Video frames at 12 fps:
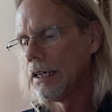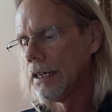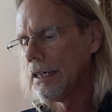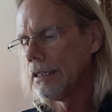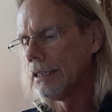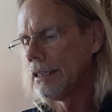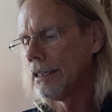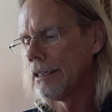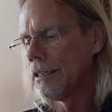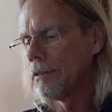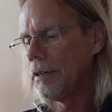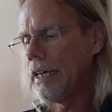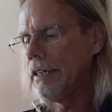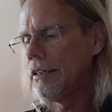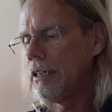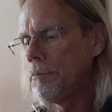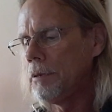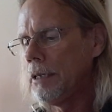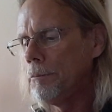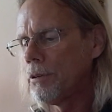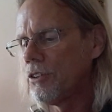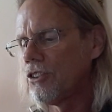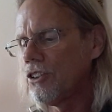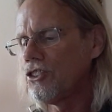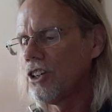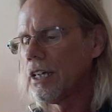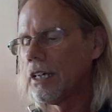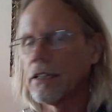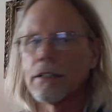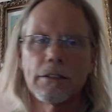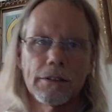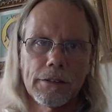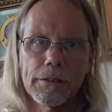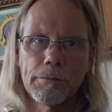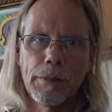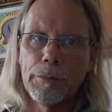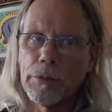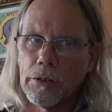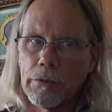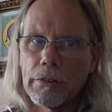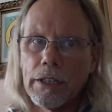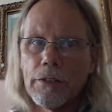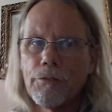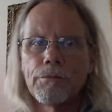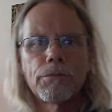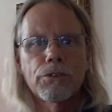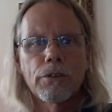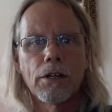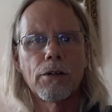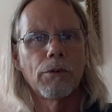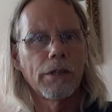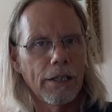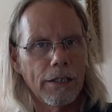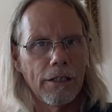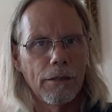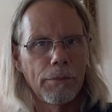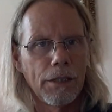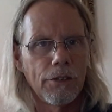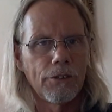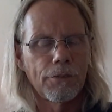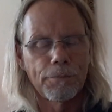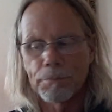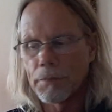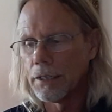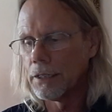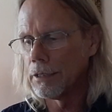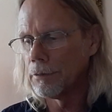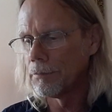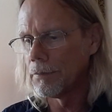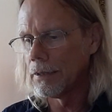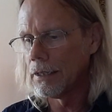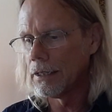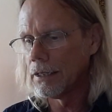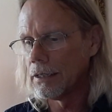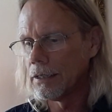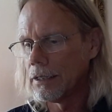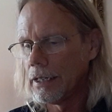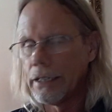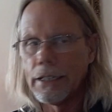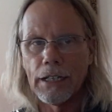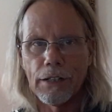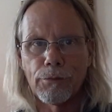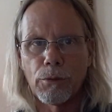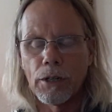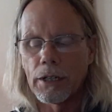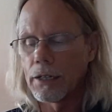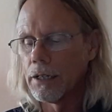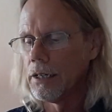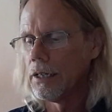NDB positioning. People really struggle with NDB's ADF work.